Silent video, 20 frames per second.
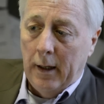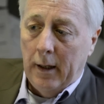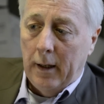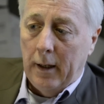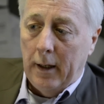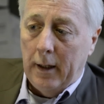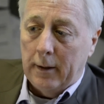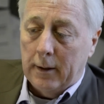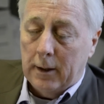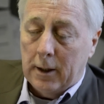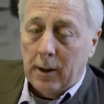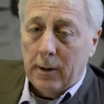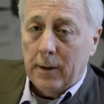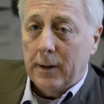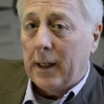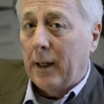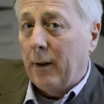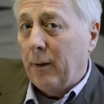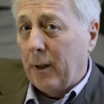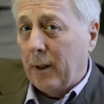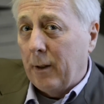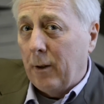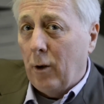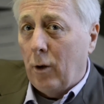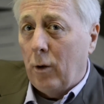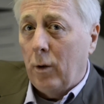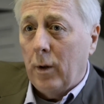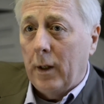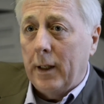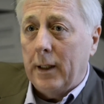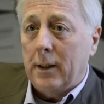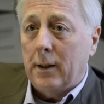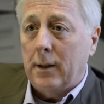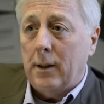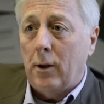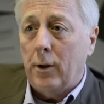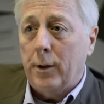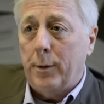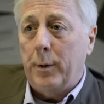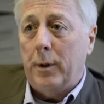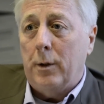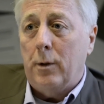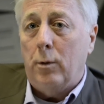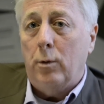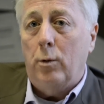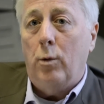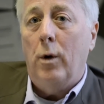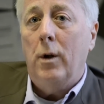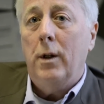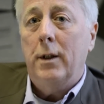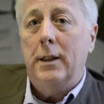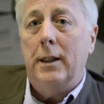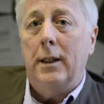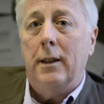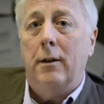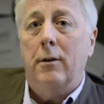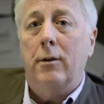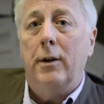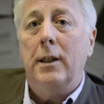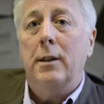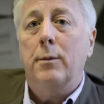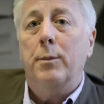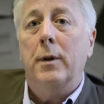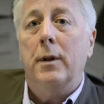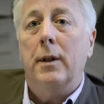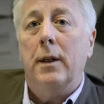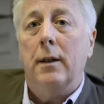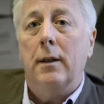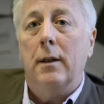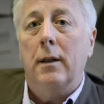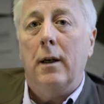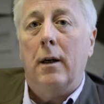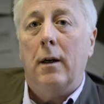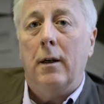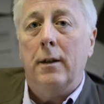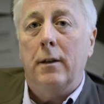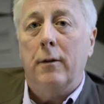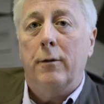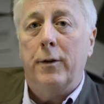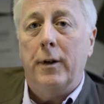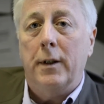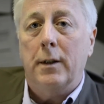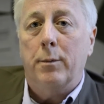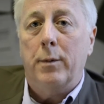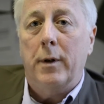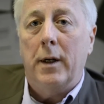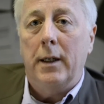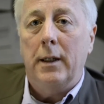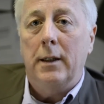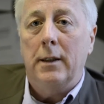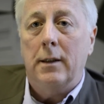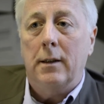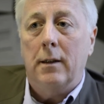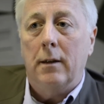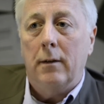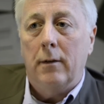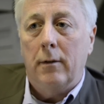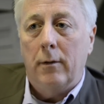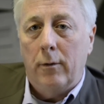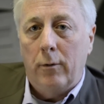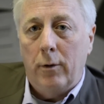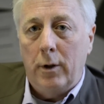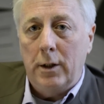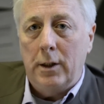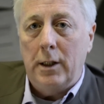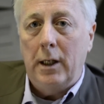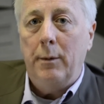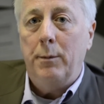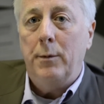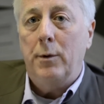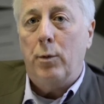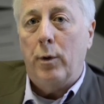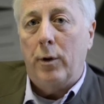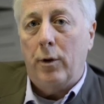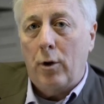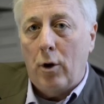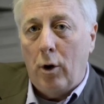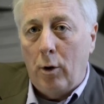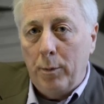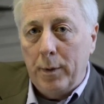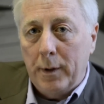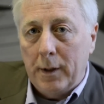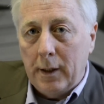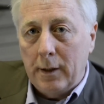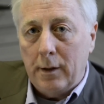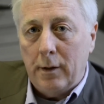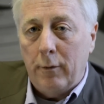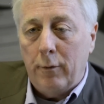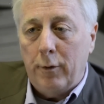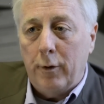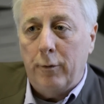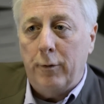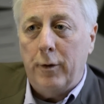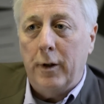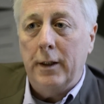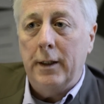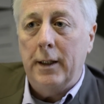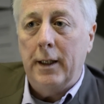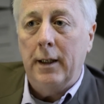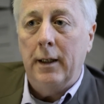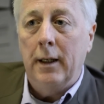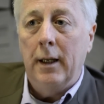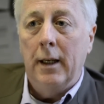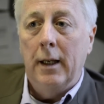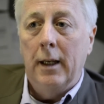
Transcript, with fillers: It turns out that not only does hospital quality increase but under fixed price regimes with competition for funding